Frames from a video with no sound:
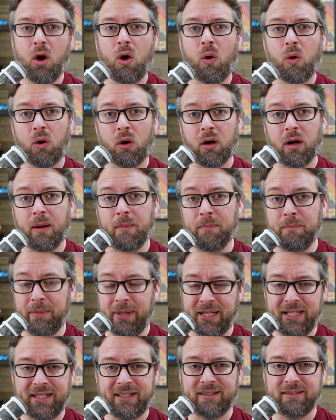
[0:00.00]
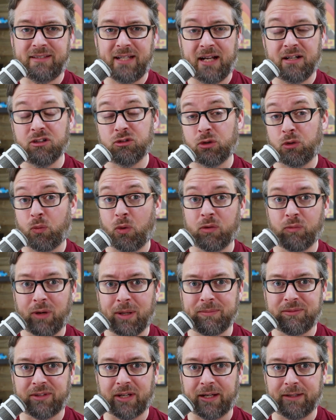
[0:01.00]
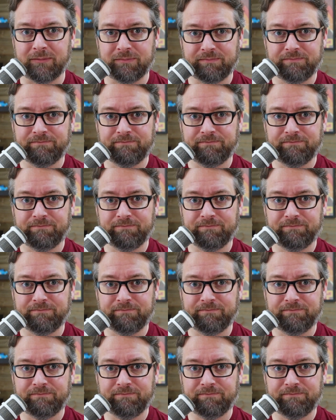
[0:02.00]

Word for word: or many containers with one website.